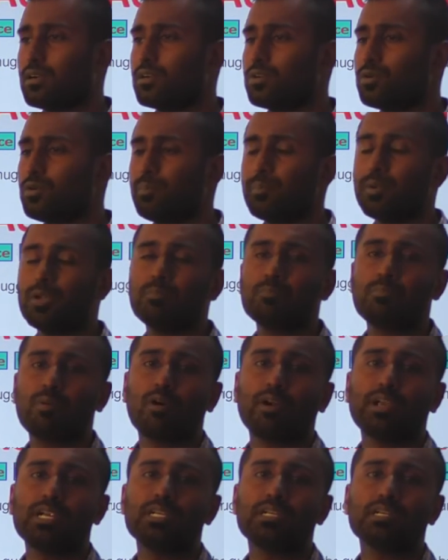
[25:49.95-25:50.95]
to
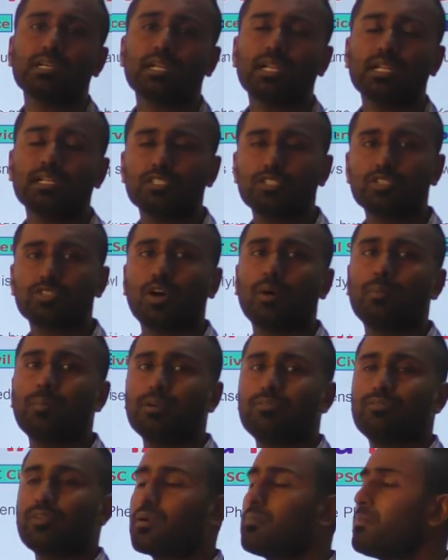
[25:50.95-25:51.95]
pinpoint and stop
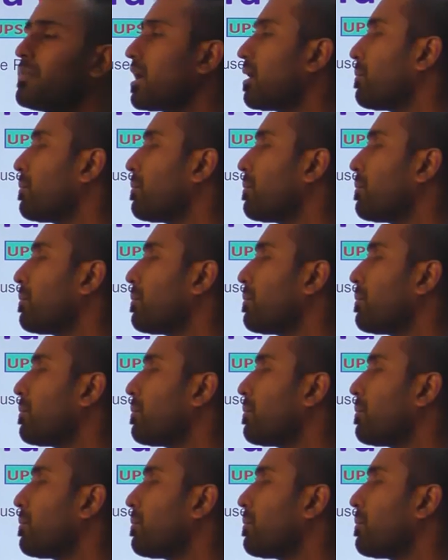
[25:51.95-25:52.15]
it from